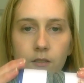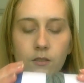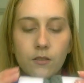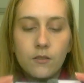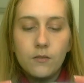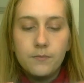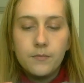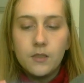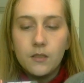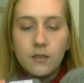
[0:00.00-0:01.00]
So
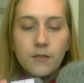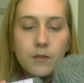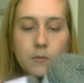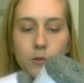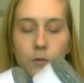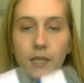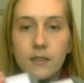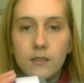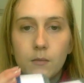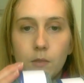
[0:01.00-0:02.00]
I'll give them away
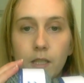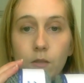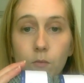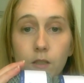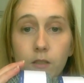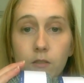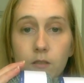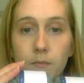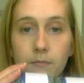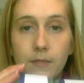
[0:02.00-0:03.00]
to somebody who will use
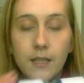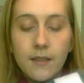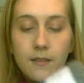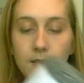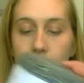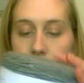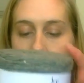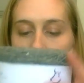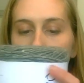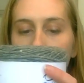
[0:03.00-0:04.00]
them,
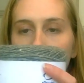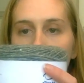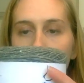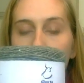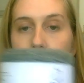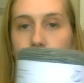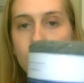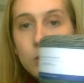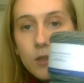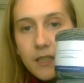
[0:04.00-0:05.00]
or who's
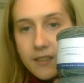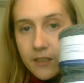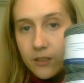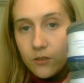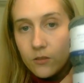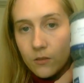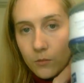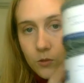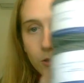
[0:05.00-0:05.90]
more likely to use them, or